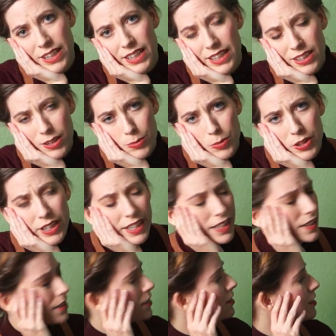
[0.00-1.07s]
like the
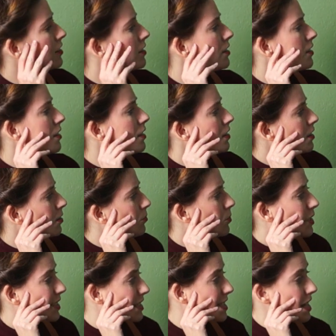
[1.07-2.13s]
braid,
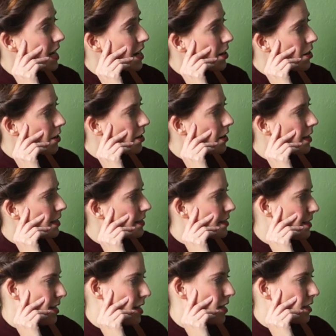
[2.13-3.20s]
but it's there, it's
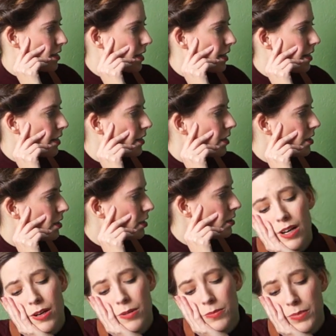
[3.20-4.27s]
staying there.
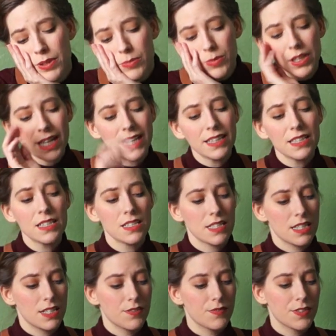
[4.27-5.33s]
But I'm gonna add the
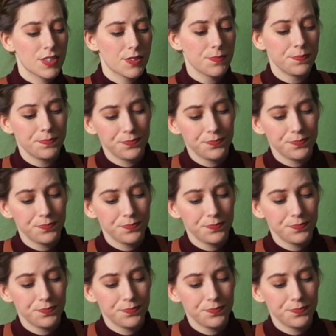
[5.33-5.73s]
sleeves.